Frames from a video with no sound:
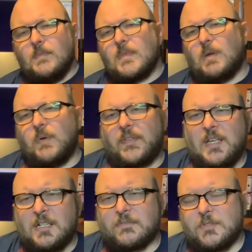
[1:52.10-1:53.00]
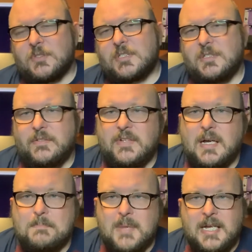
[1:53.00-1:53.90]
with intervals, you've
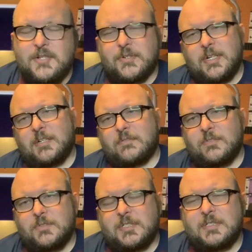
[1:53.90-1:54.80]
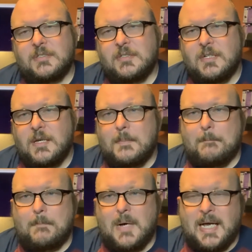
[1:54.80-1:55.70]
got major intervals,
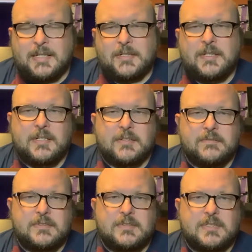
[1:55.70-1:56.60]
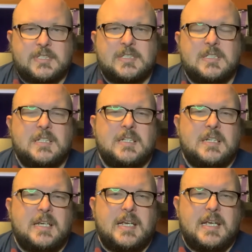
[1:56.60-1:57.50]
minor intervals,
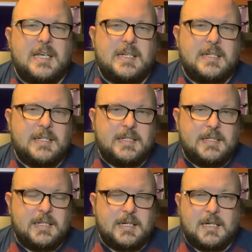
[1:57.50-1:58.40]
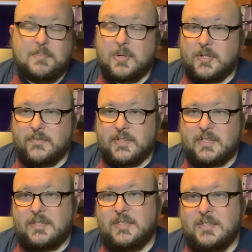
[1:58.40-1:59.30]

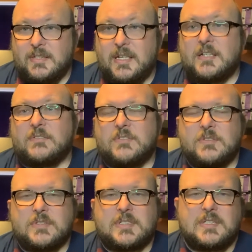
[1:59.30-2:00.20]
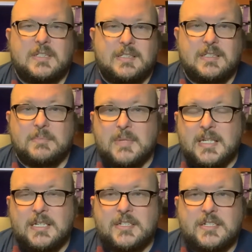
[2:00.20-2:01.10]
perfect intervals,
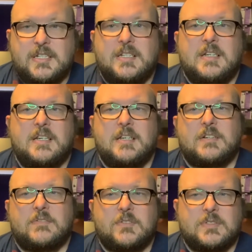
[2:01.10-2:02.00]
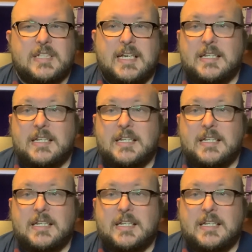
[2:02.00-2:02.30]
diminished intervals, and